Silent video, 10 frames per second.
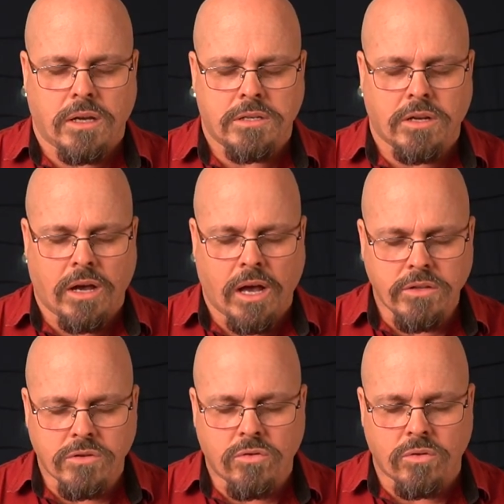as our
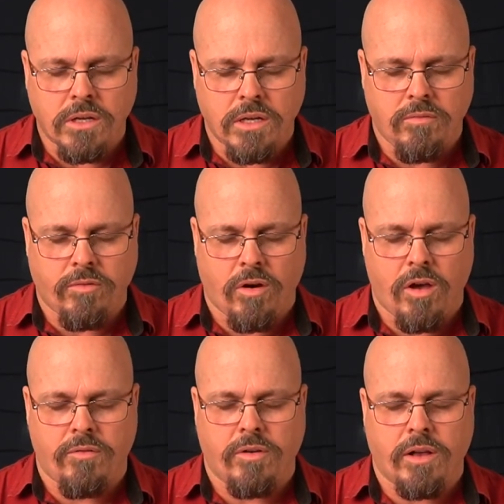hearts grieve
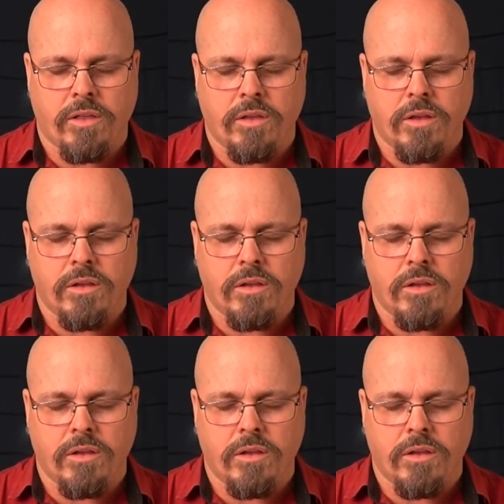over